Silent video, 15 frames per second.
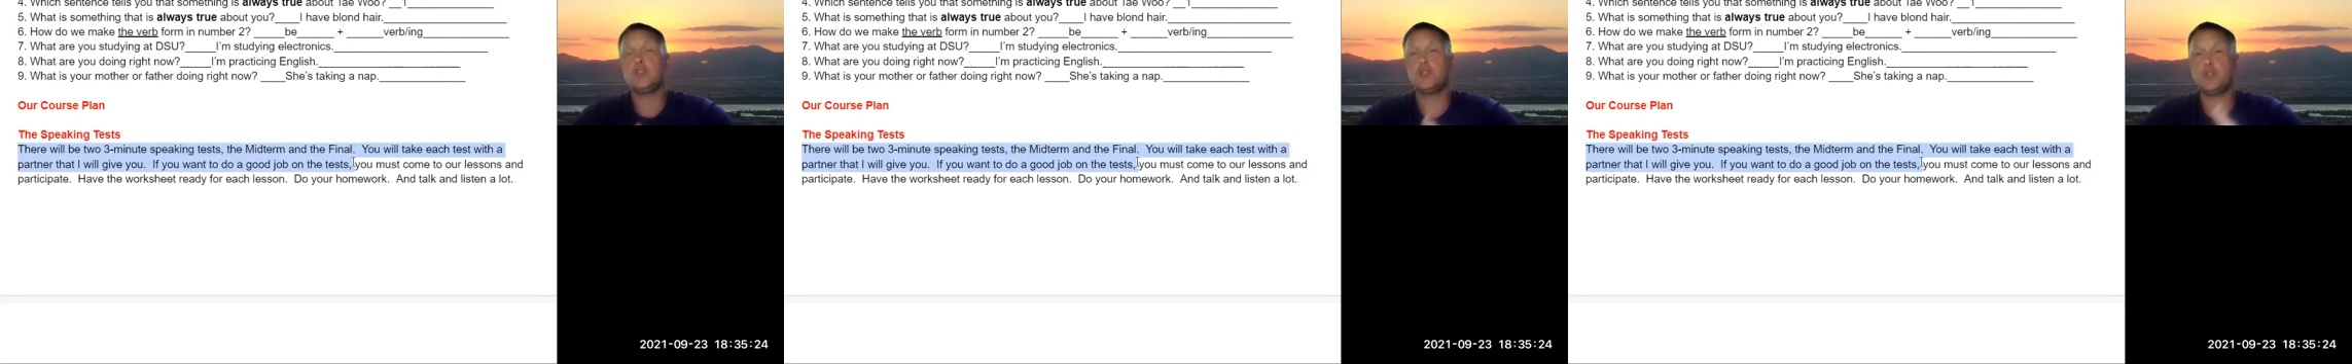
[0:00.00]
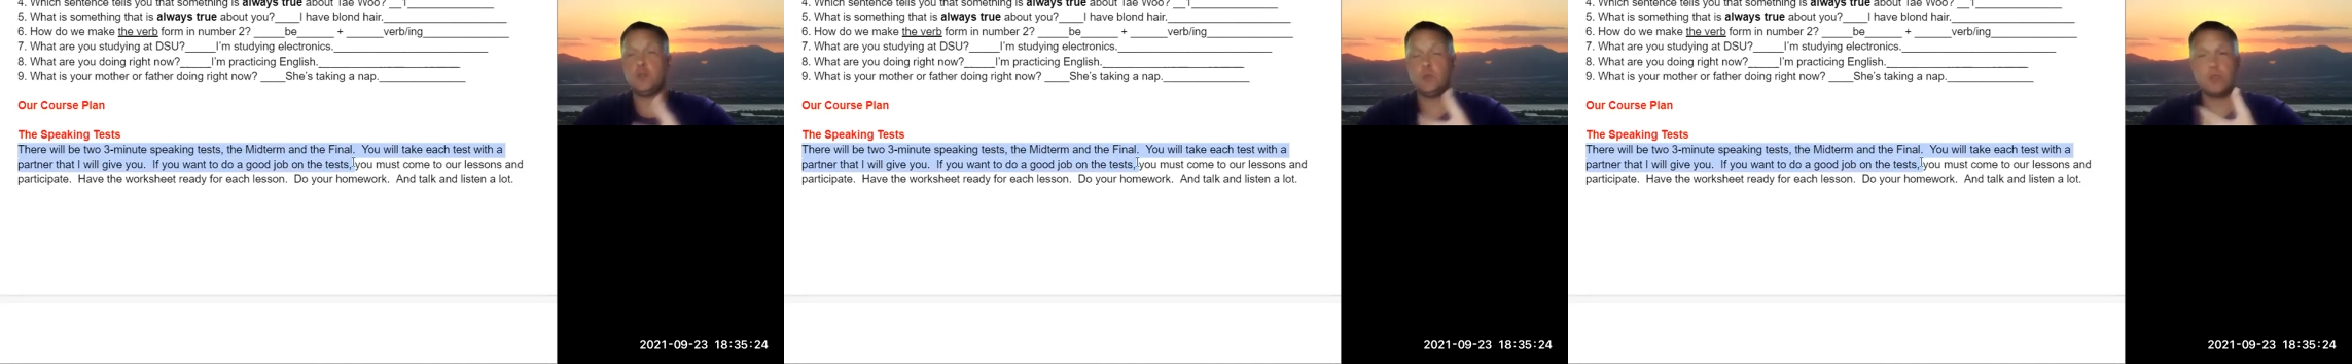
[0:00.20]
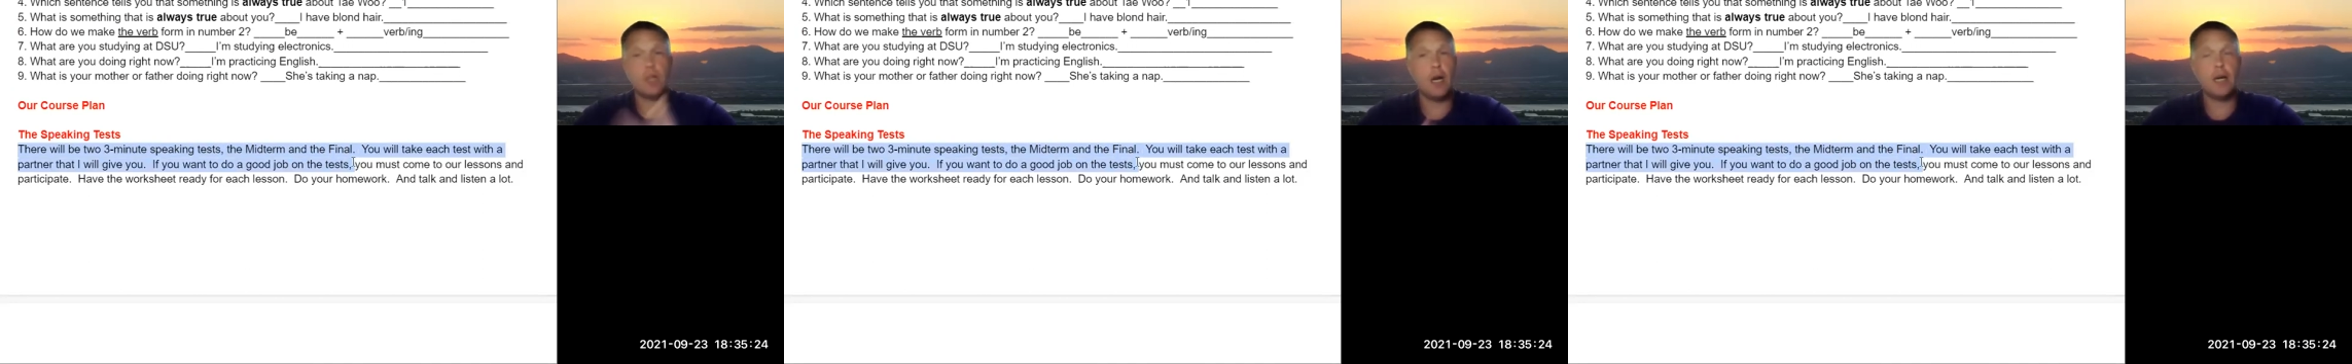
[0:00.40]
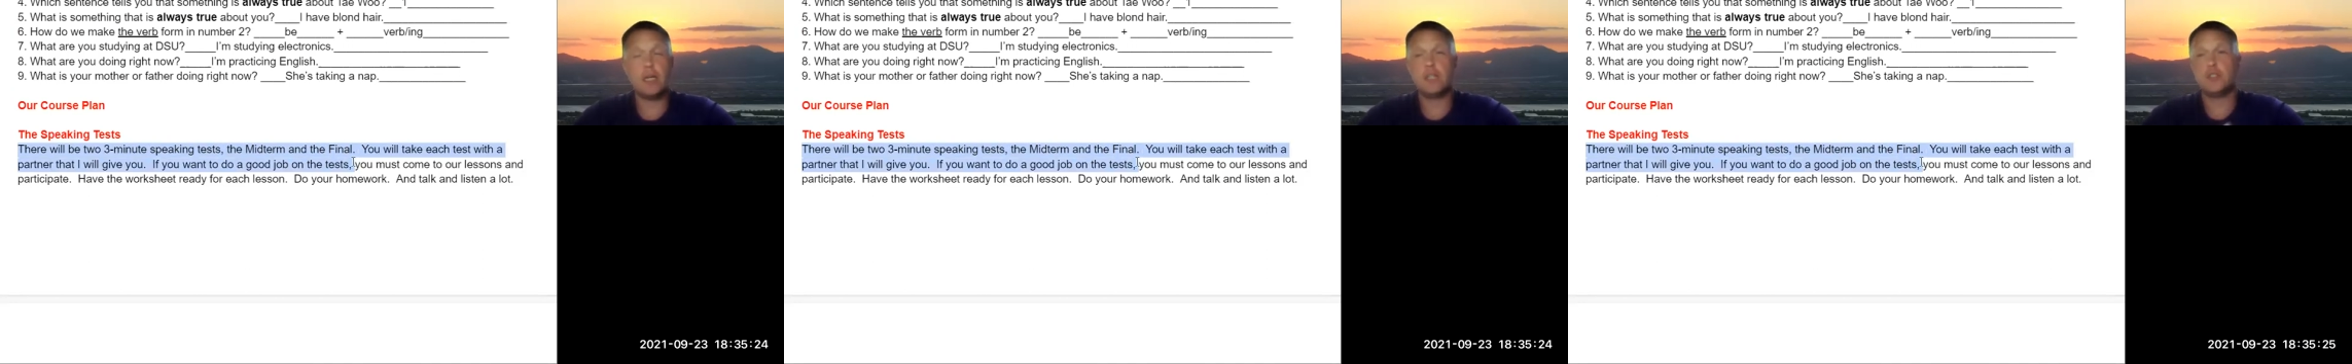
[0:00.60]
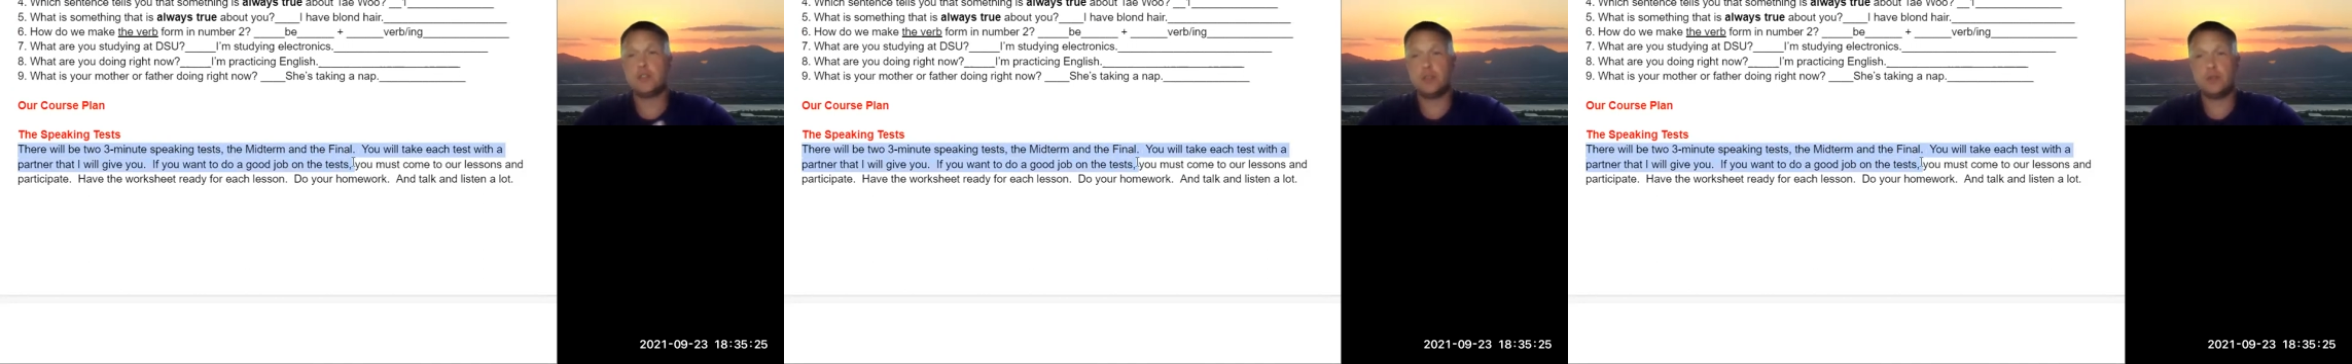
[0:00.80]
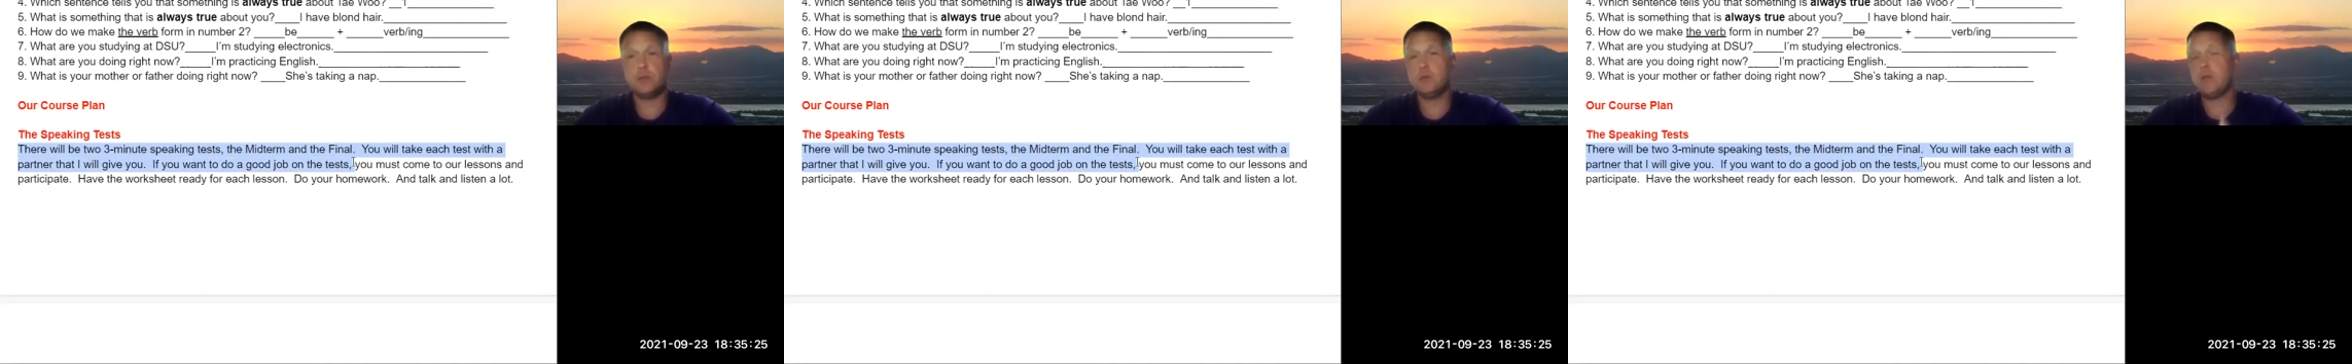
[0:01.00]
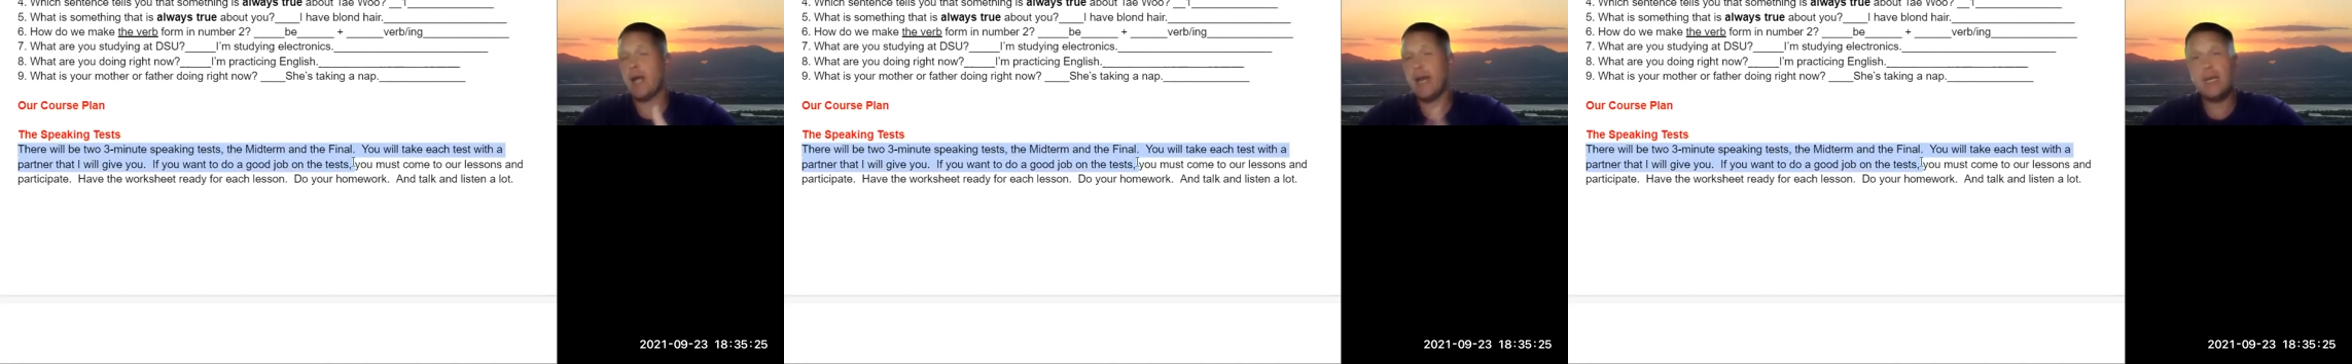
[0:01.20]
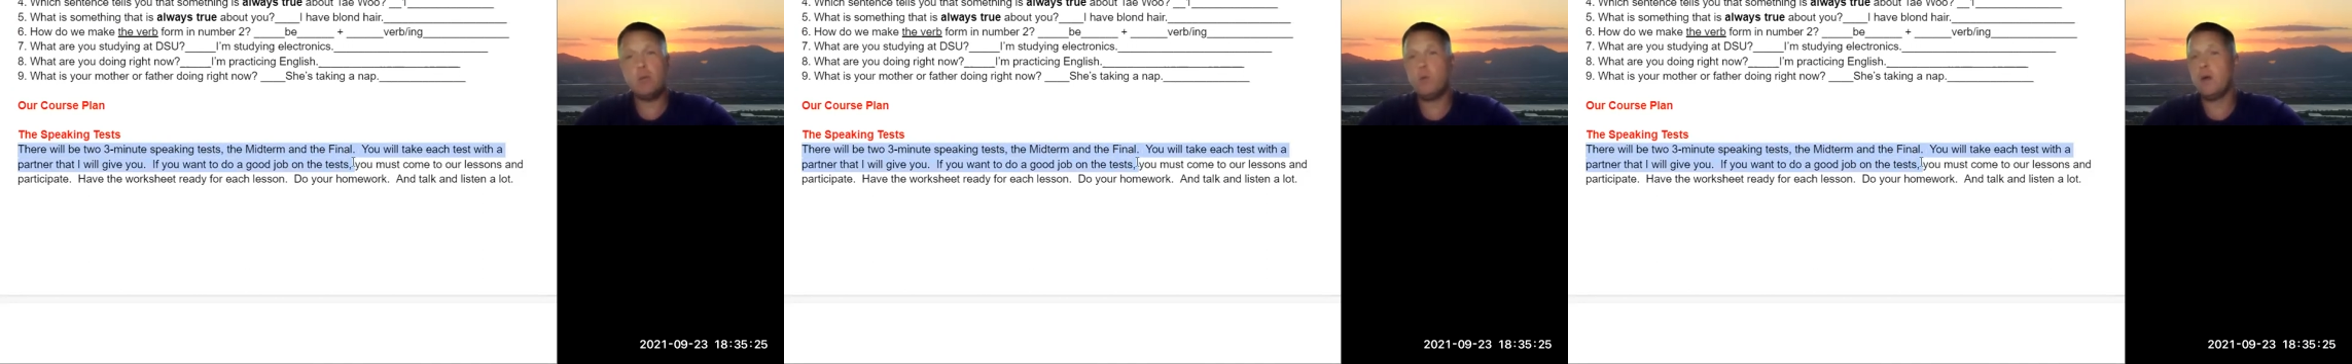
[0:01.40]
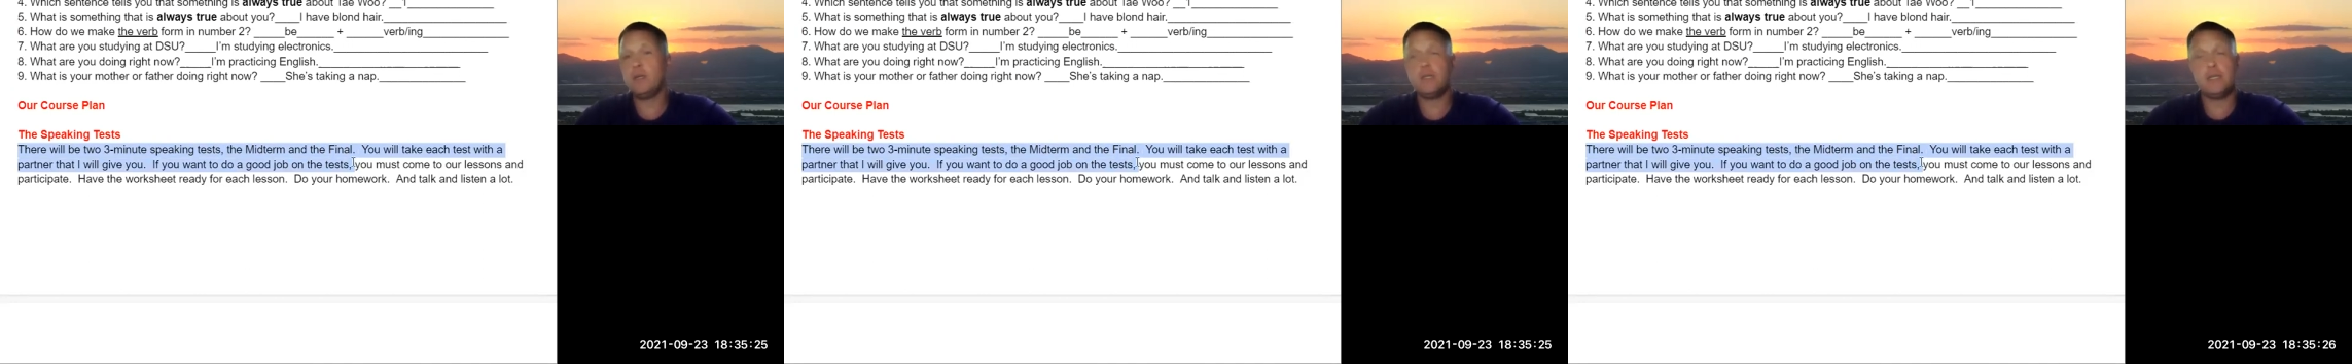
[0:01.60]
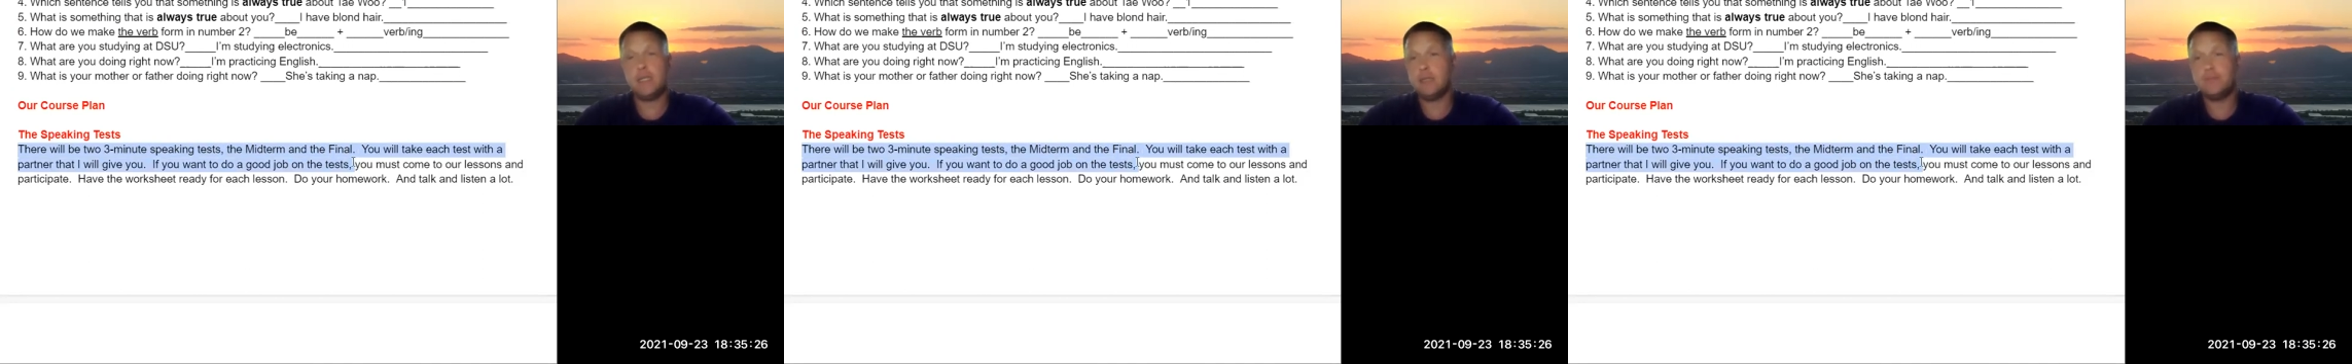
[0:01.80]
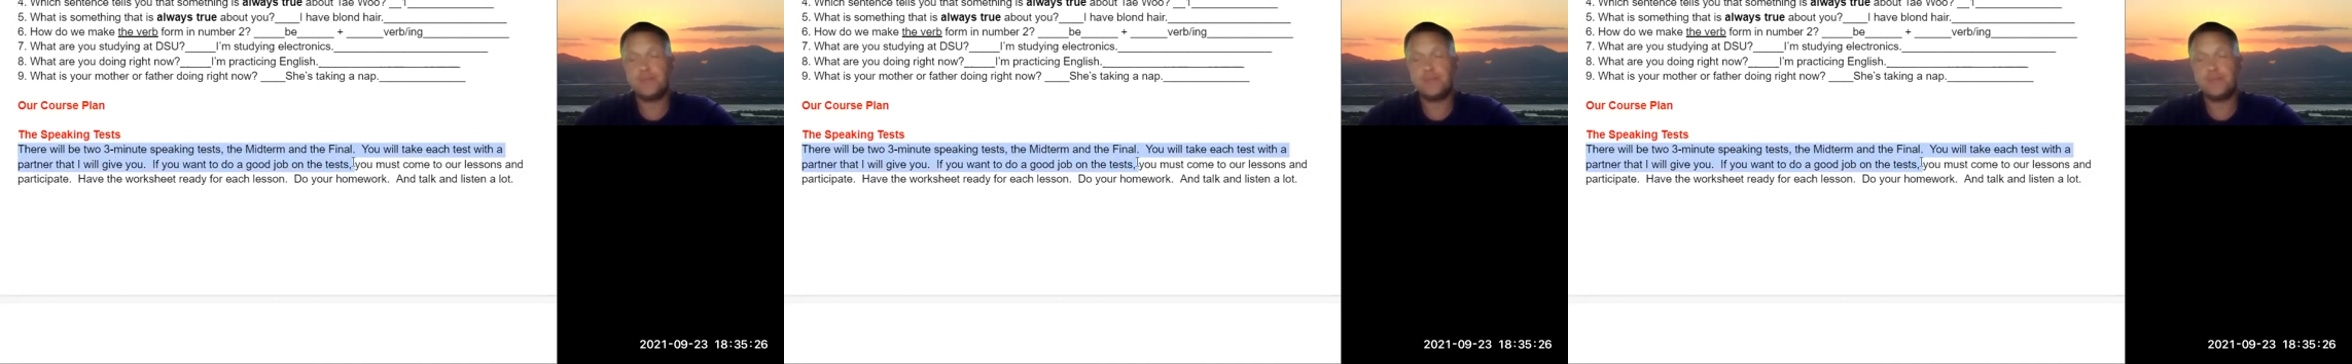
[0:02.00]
to talk to anyone